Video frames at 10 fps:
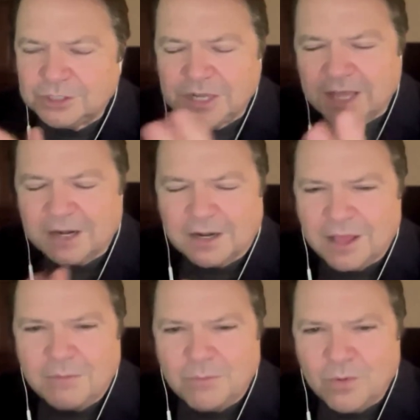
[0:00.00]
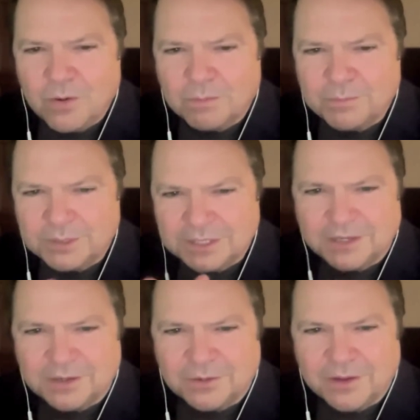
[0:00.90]
she had a lot more
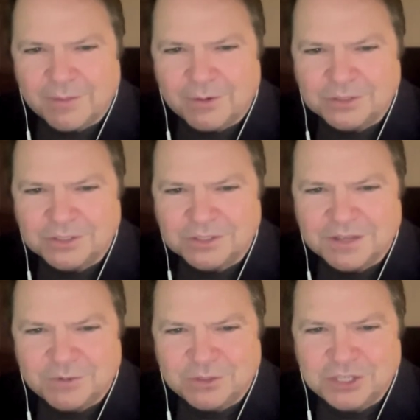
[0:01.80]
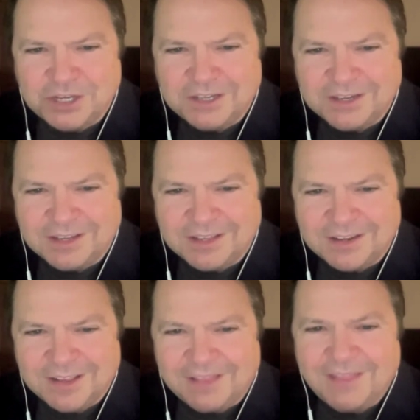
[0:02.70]
petechial hemorrhages than Virginia
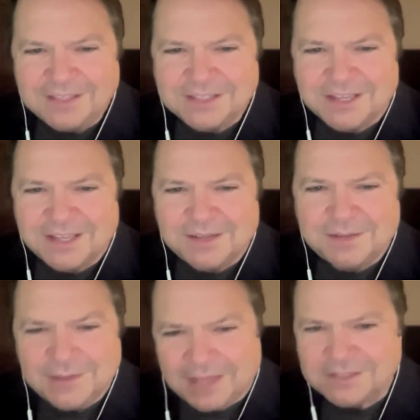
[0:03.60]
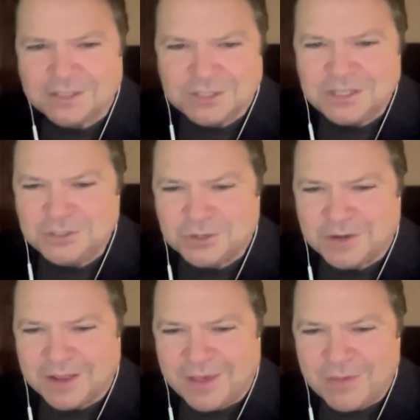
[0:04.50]
did. And they said that's a
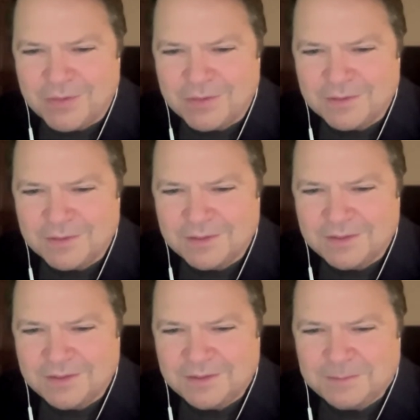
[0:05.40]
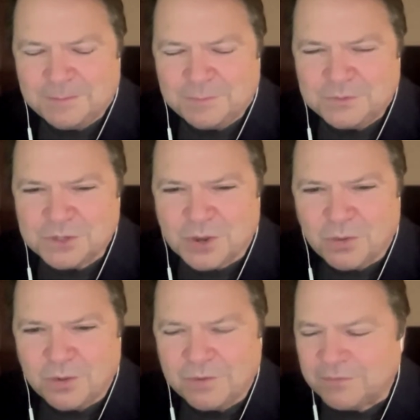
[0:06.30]
seizure death.
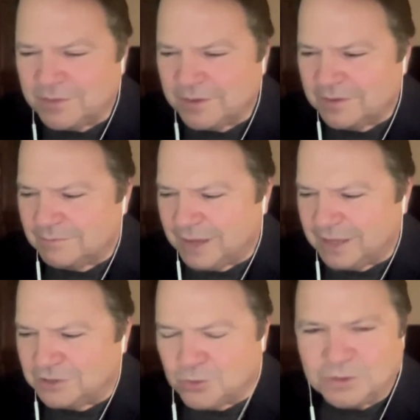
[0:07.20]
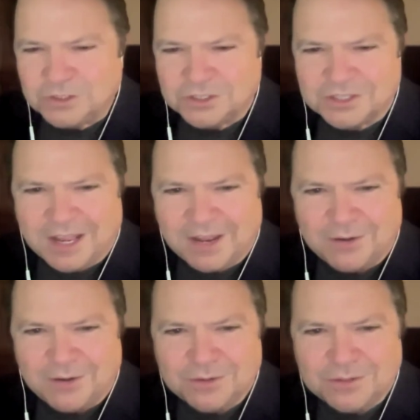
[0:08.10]
So if by Georgia
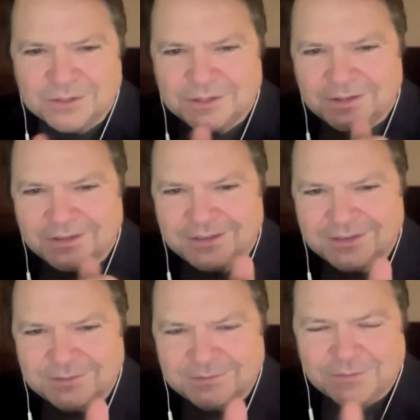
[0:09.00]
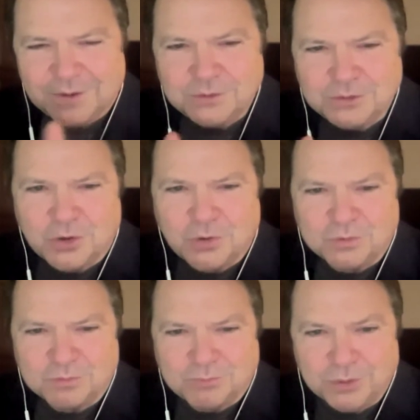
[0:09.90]
standards, FloJo
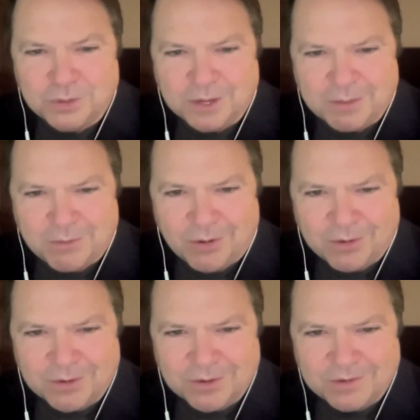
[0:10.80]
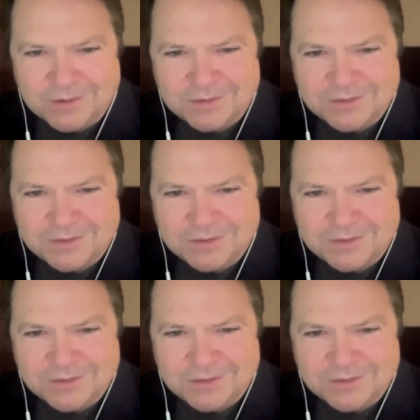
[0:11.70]
was brutally murdered,